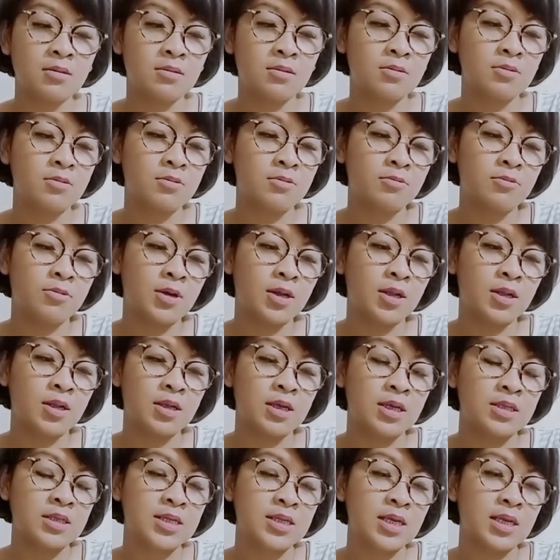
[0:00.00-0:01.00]
well, it's
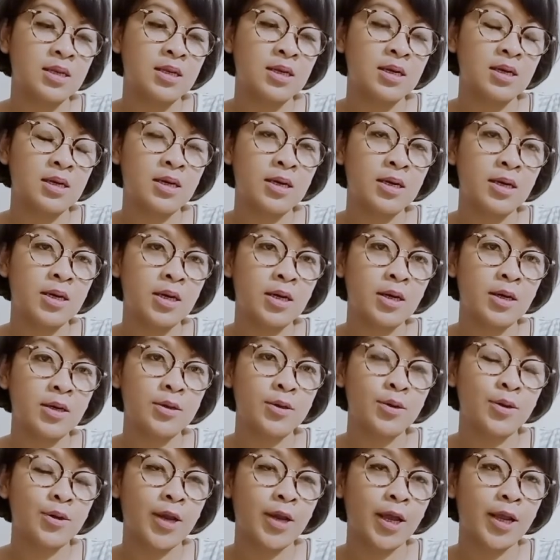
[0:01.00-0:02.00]
in your
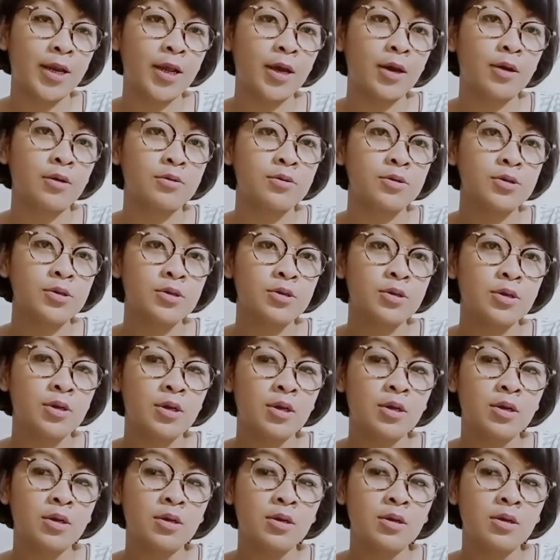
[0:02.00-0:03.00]
ninth house.
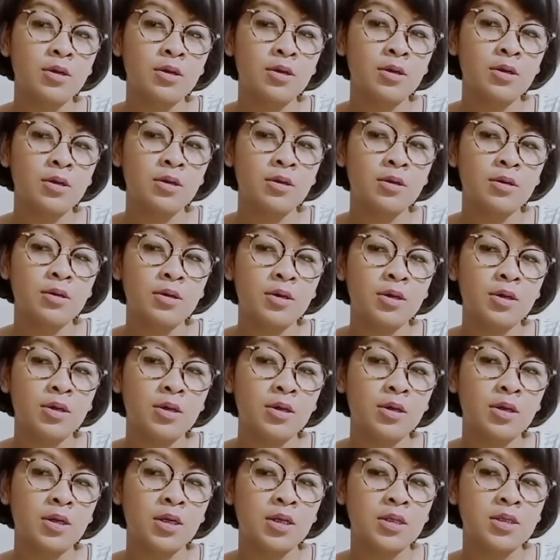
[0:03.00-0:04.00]

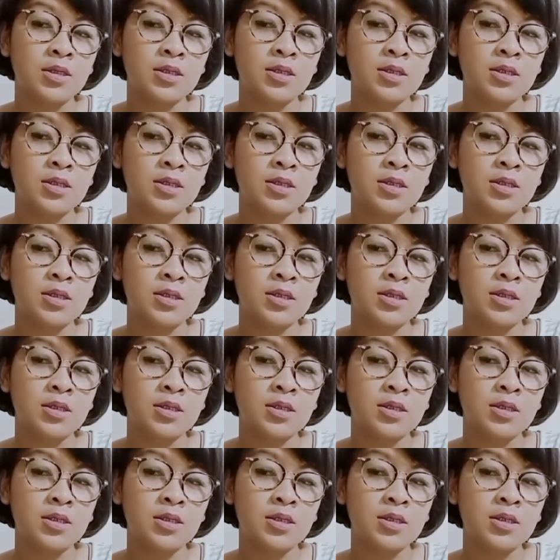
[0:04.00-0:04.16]
It's